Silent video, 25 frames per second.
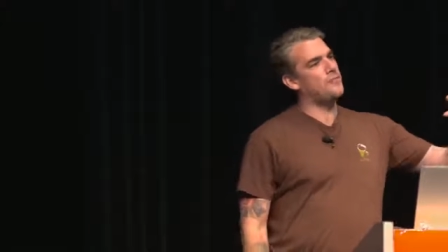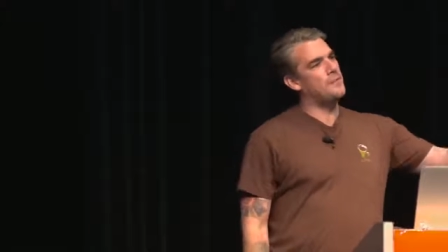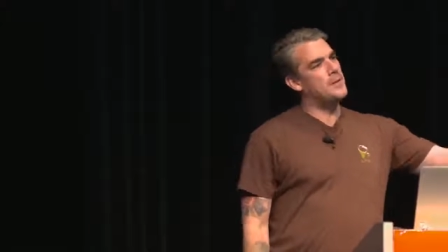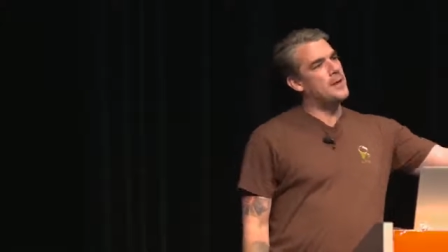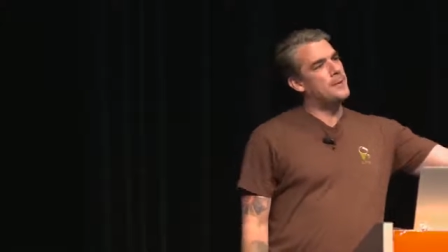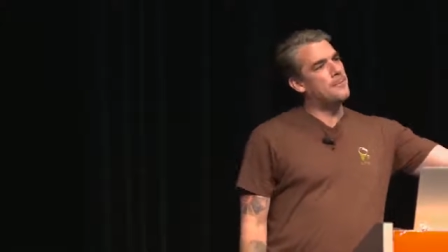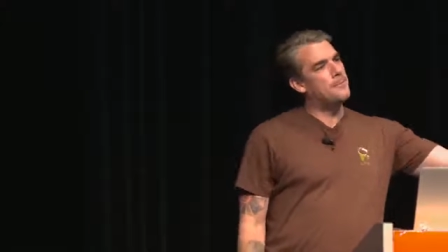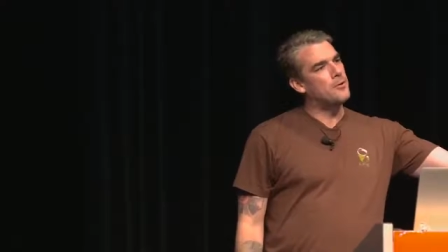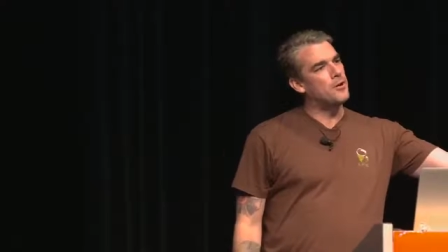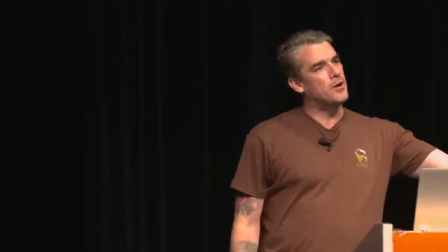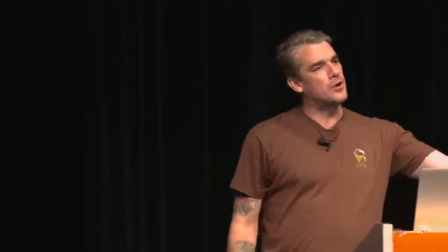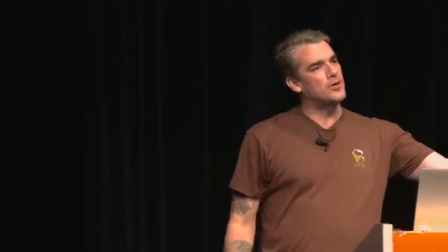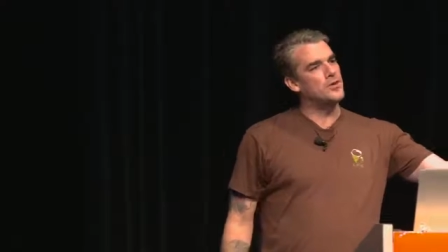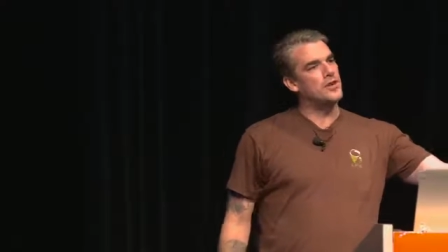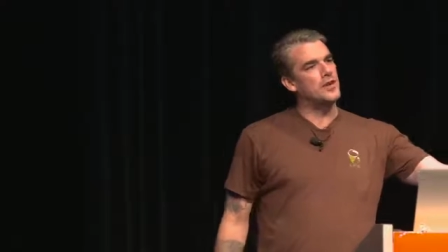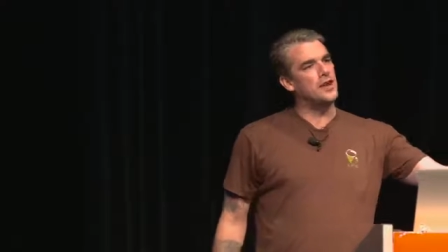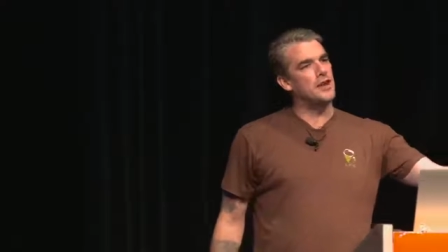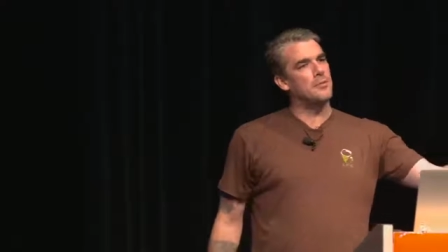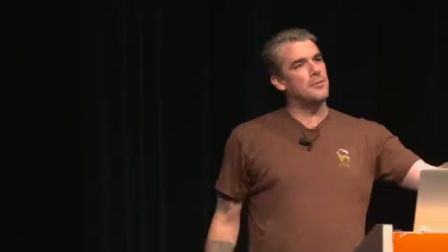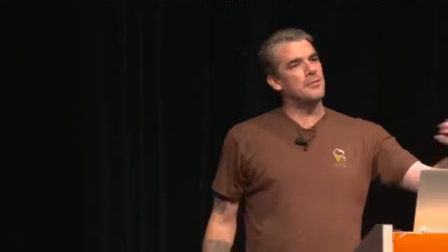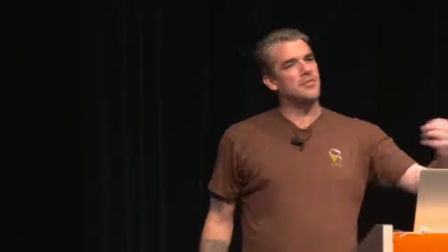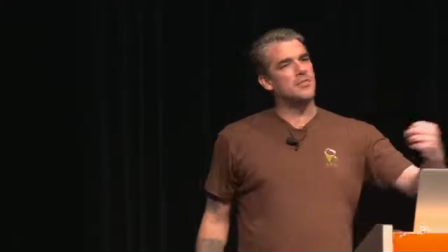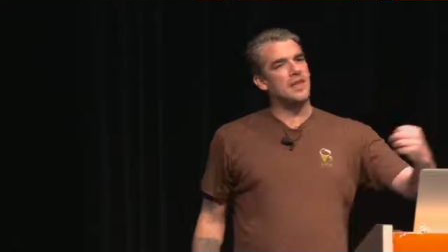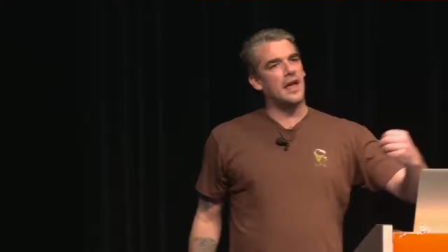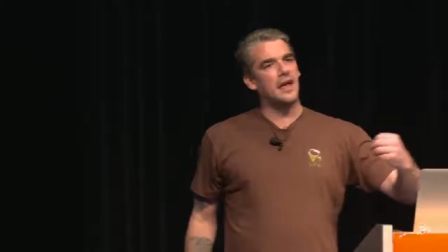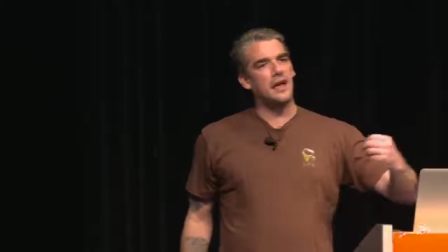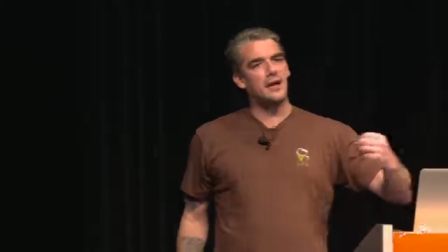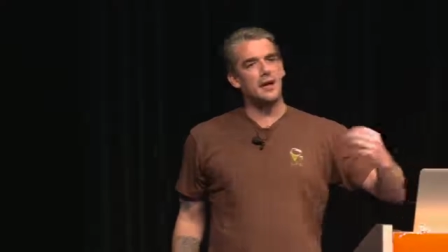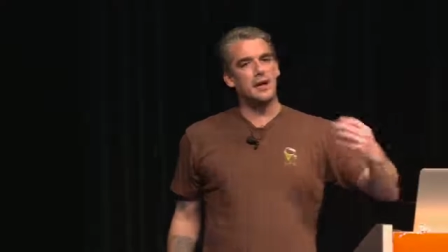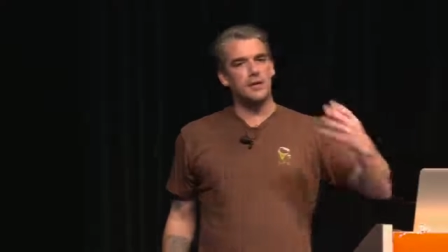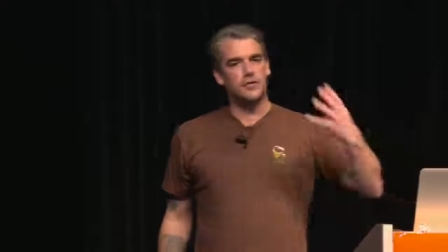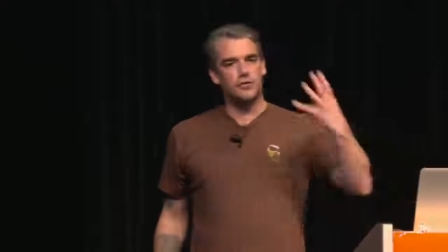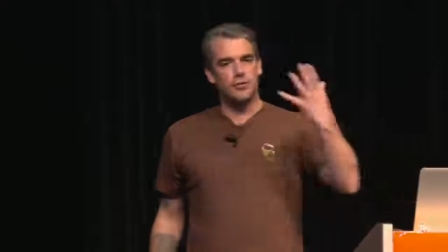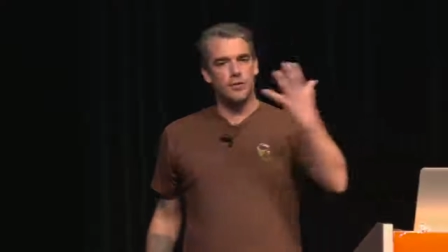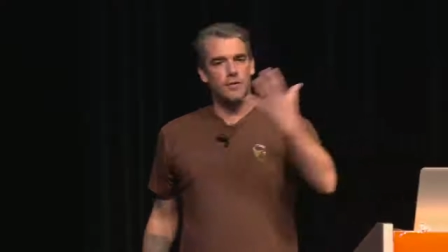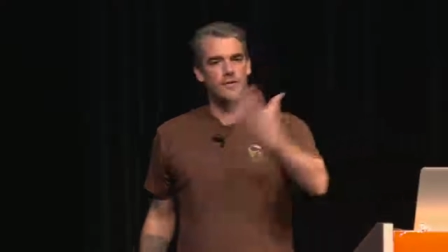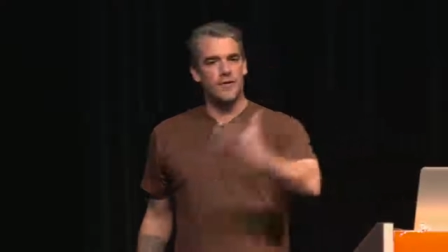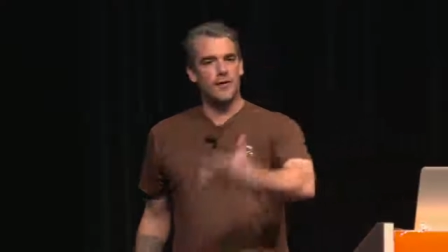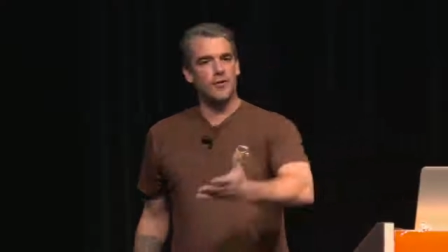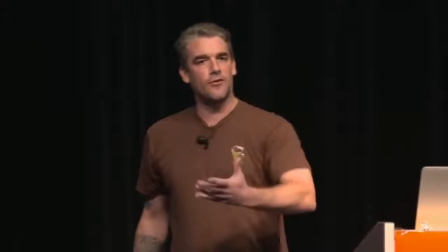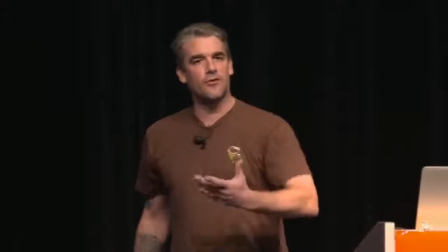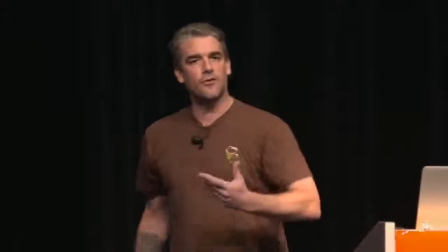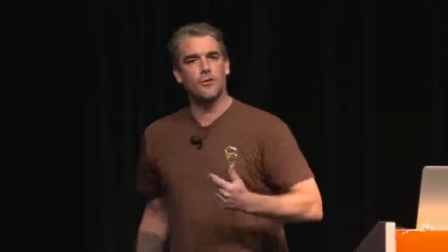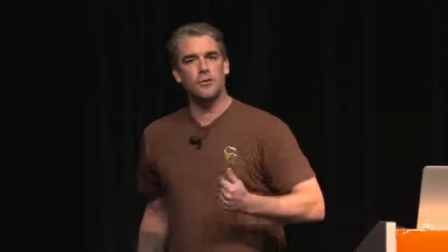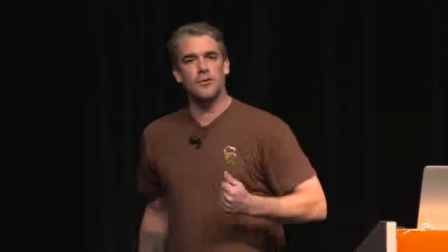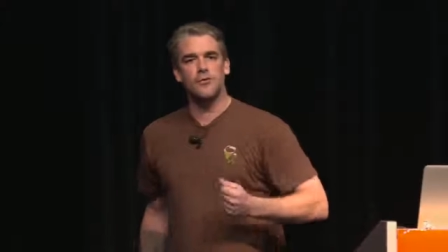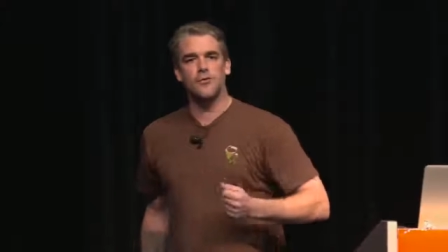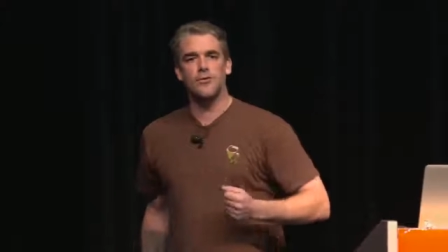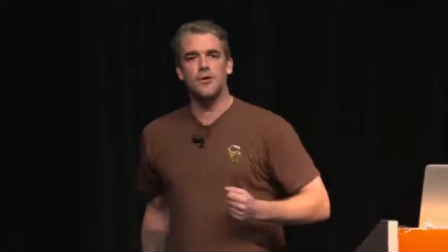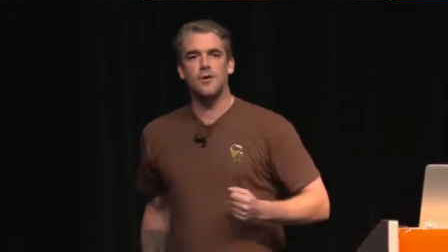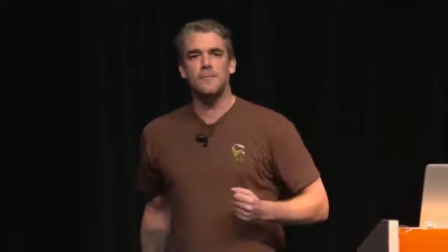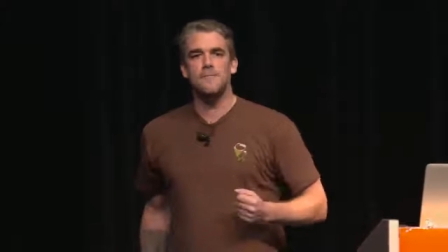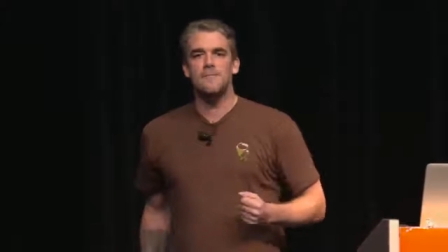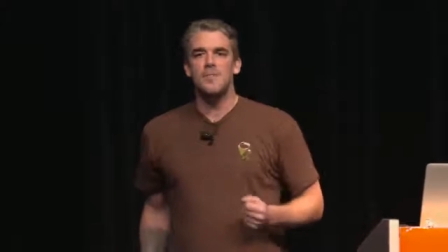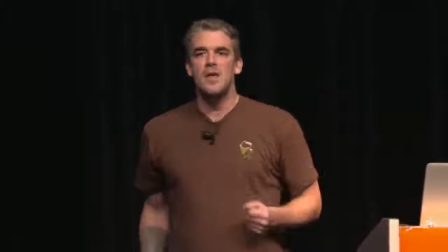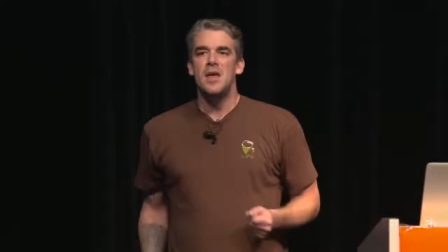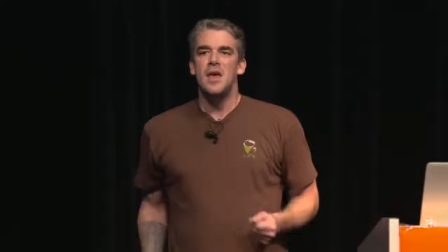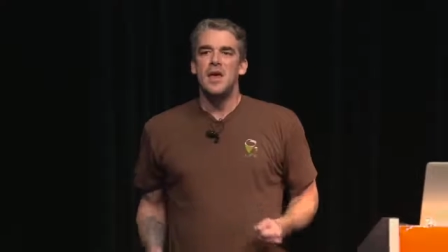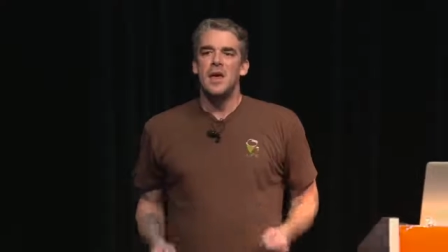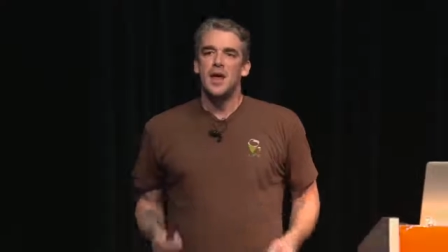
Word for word: of people are dealing with data to event sourcing